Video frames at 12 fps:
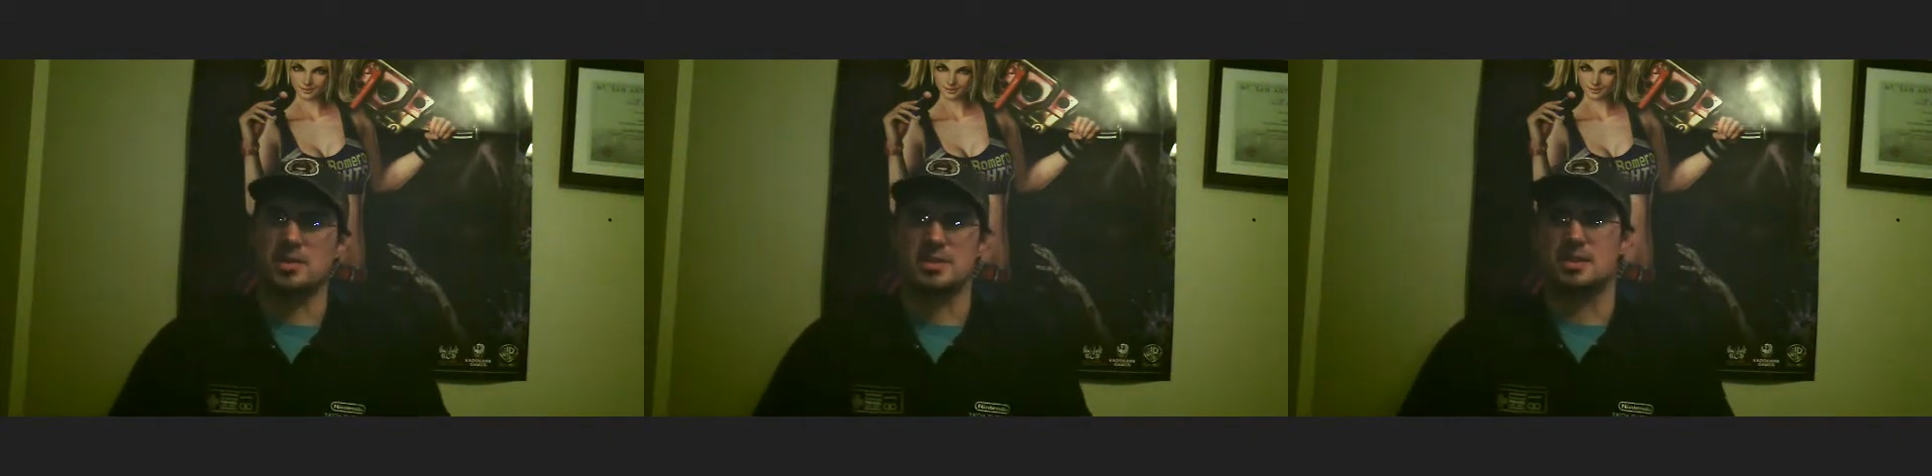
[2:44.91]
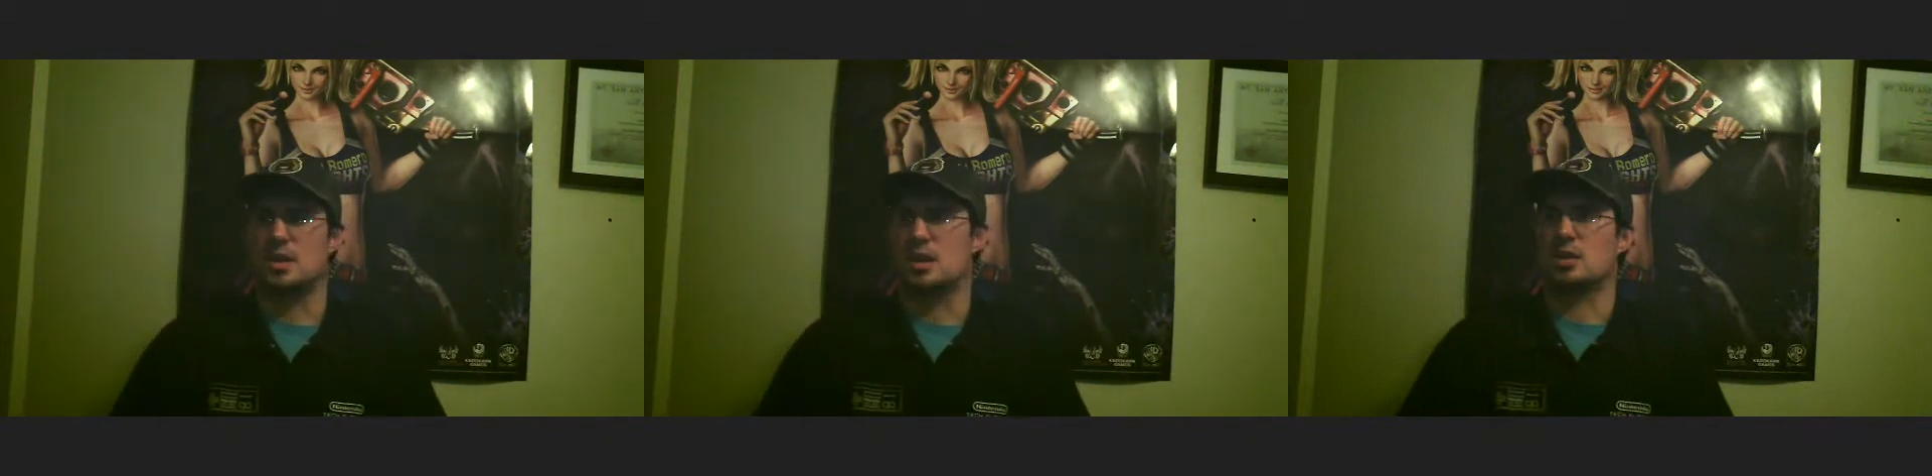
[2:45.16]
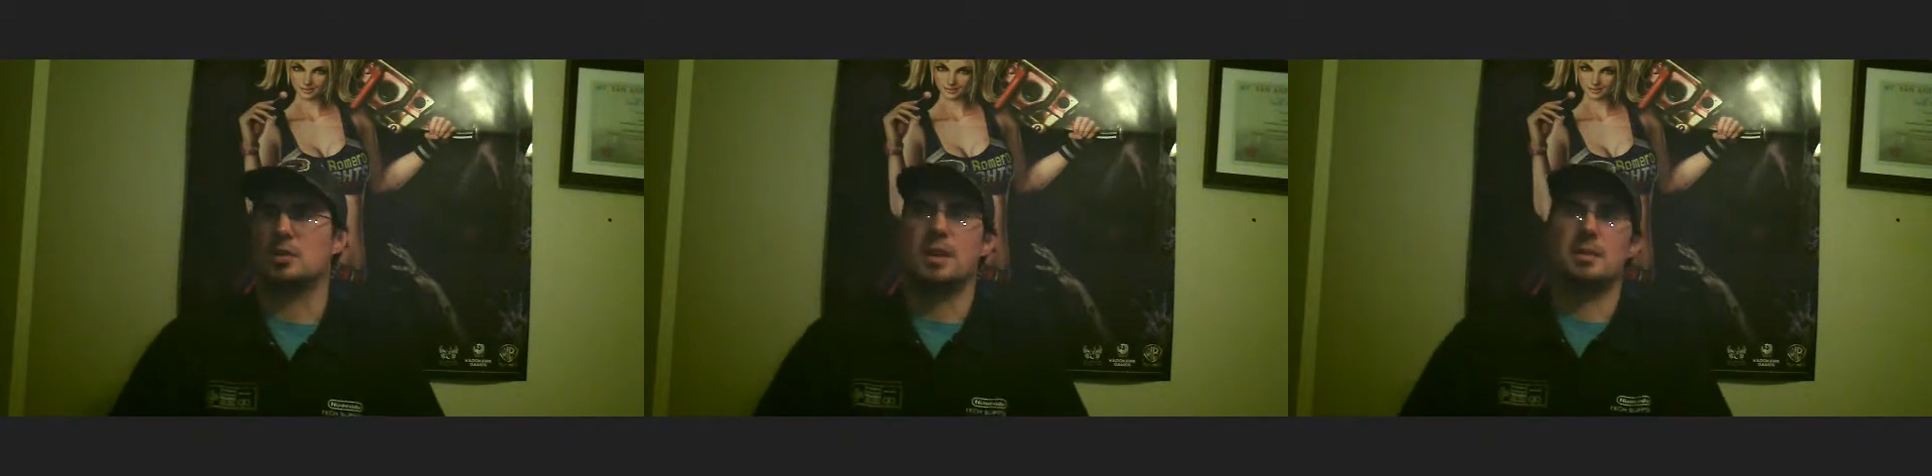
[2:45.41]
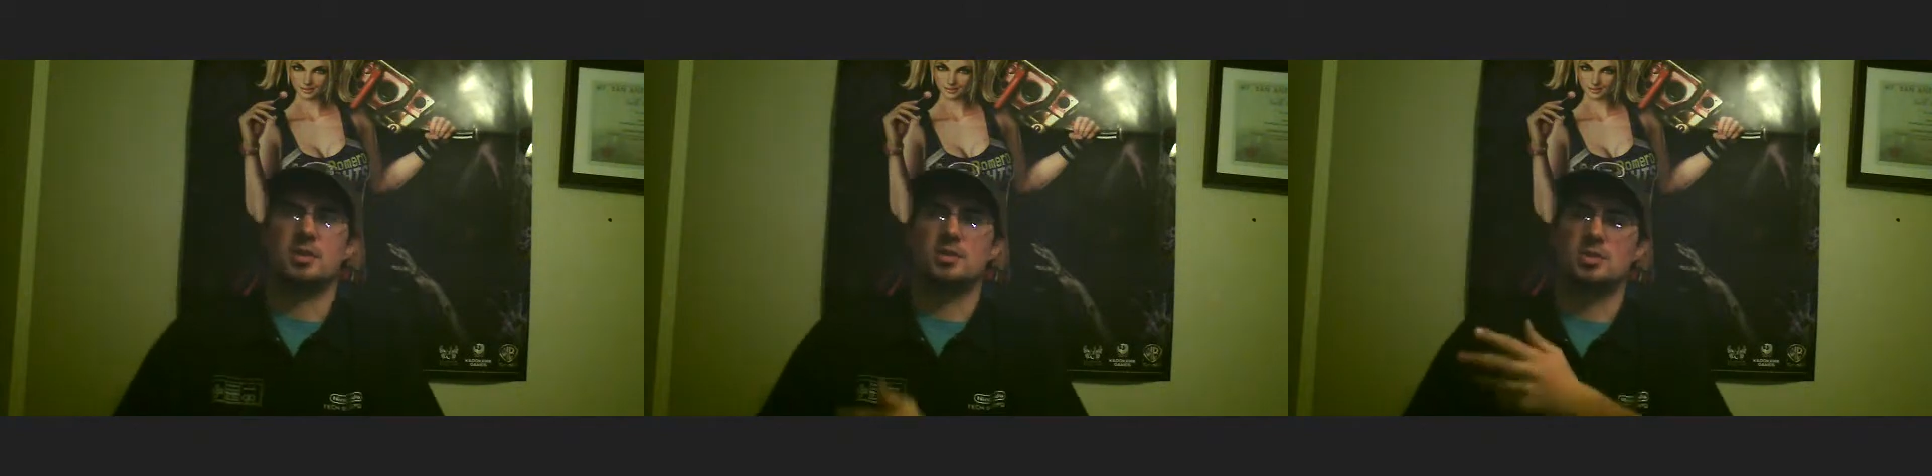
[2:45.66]
Slug, or
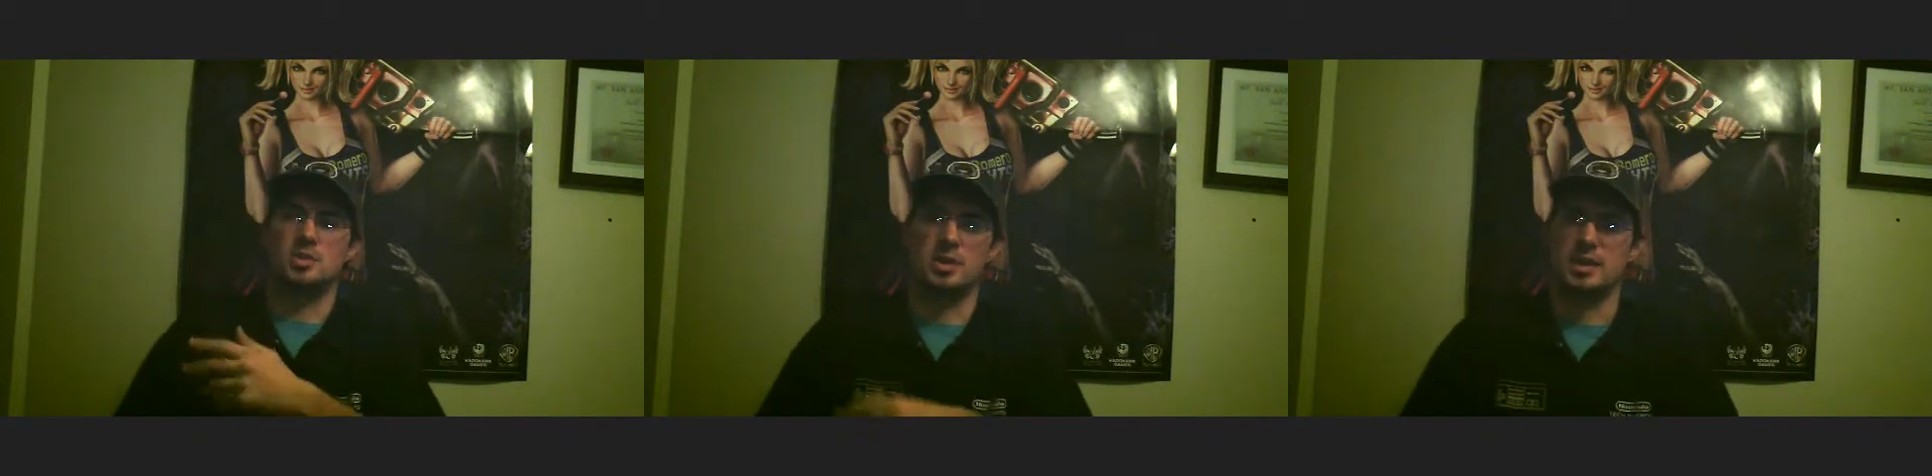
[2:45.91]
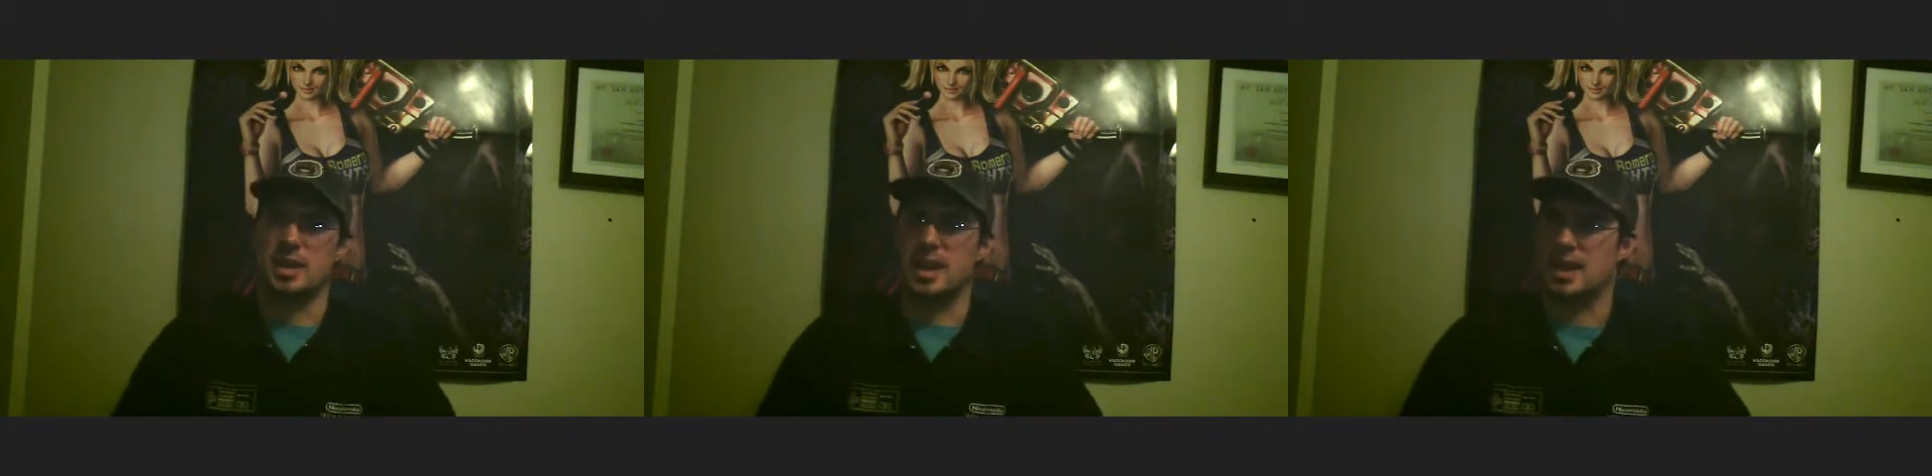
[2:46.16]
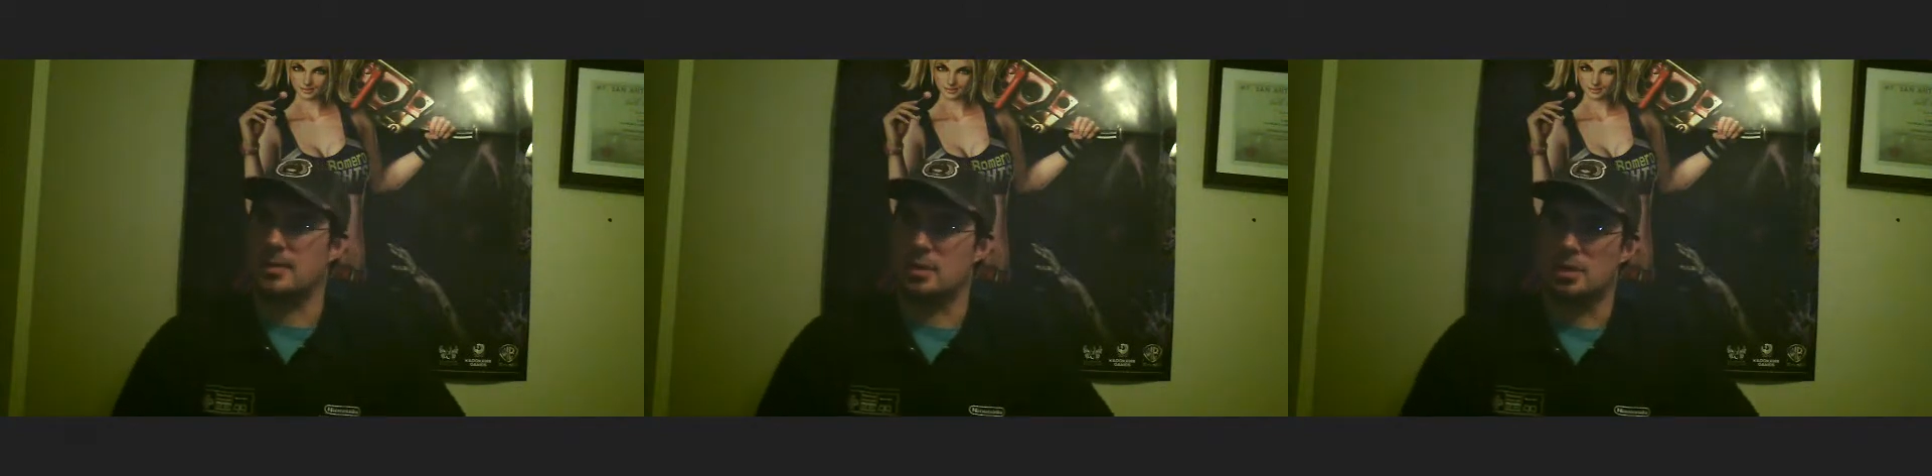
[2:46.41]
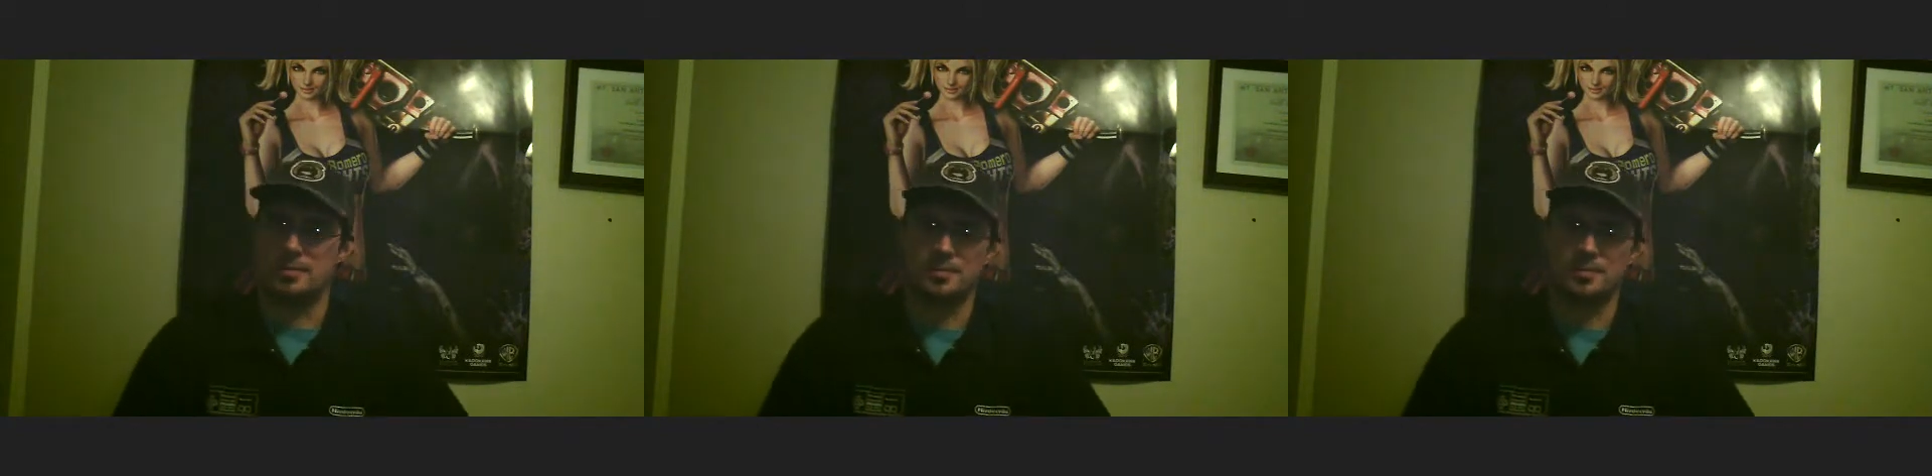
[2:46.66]
maybe a shooting game.